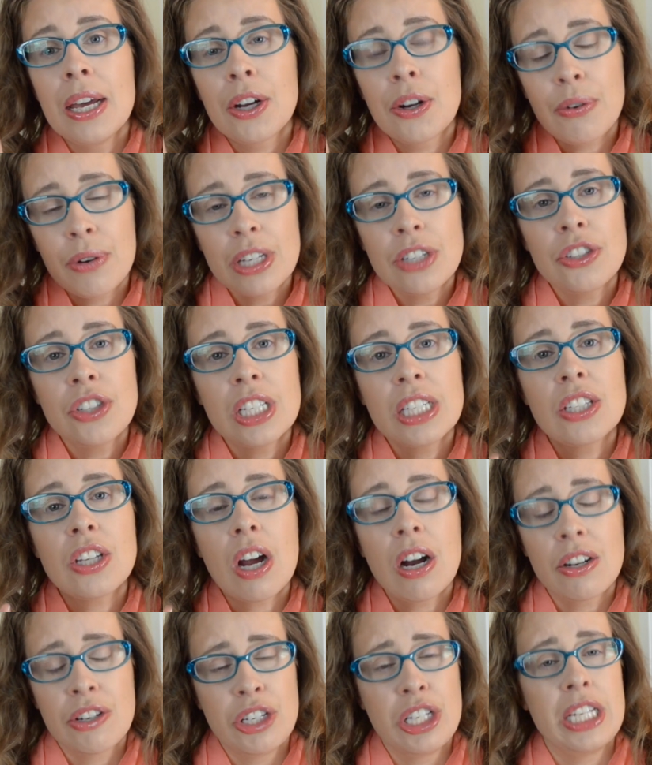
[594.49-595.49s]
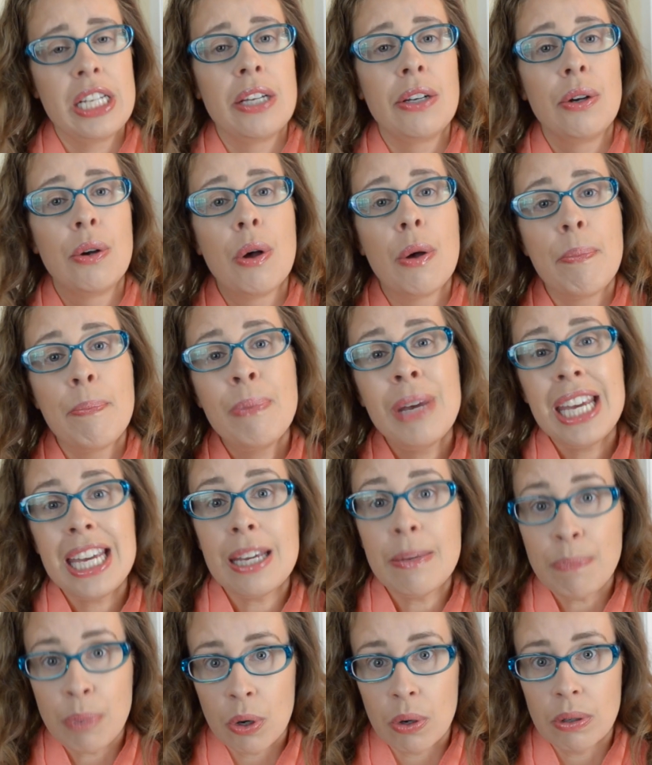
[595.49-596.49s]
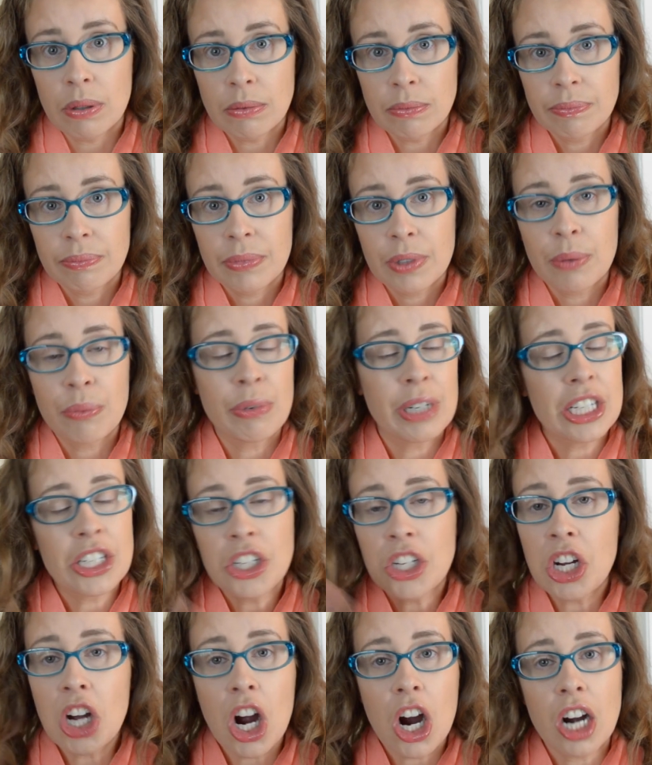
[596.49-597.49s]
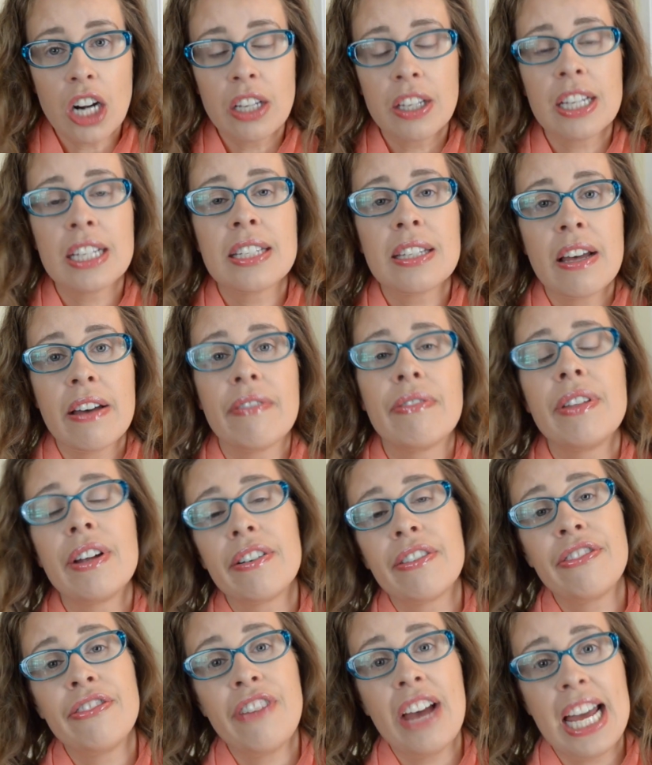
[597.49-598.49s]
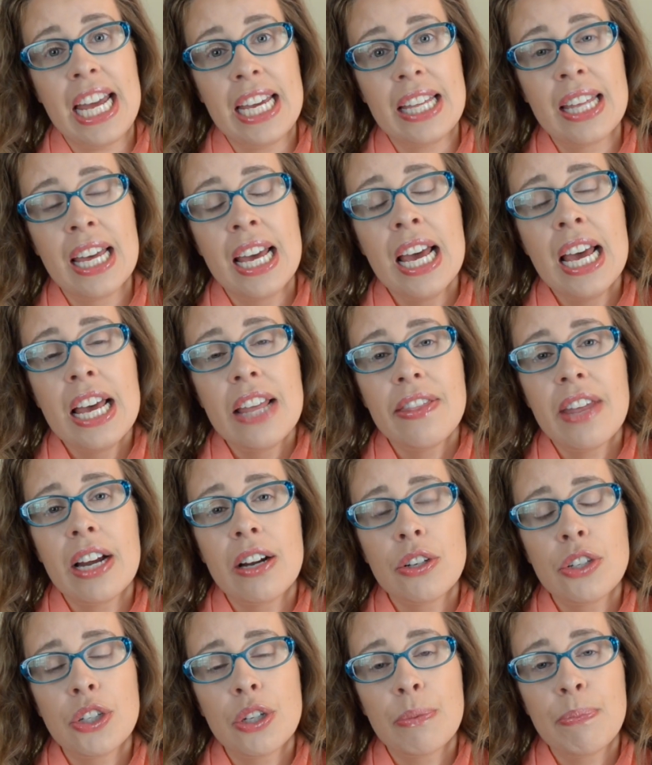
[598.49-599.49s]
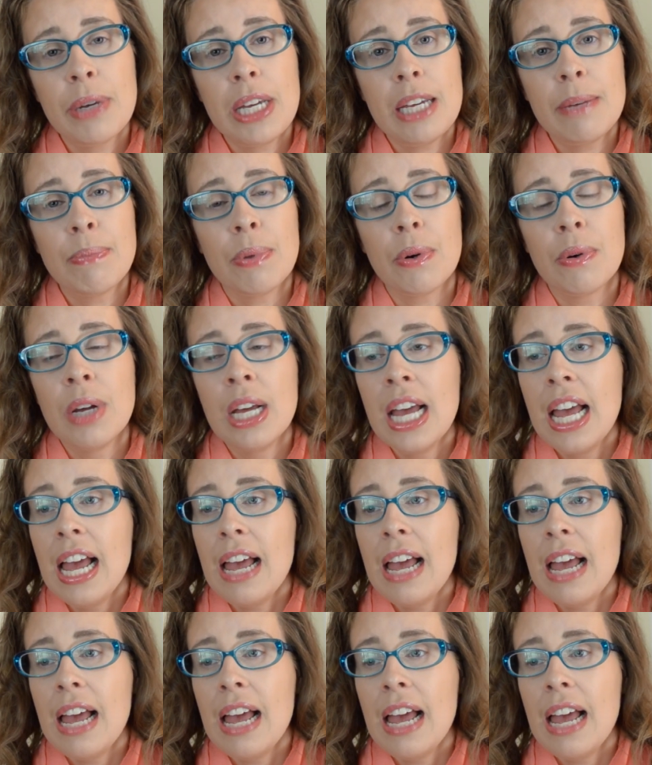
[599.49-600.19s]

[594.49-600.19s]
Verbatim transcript: Christians are still people, regardless of their faith. They are still people.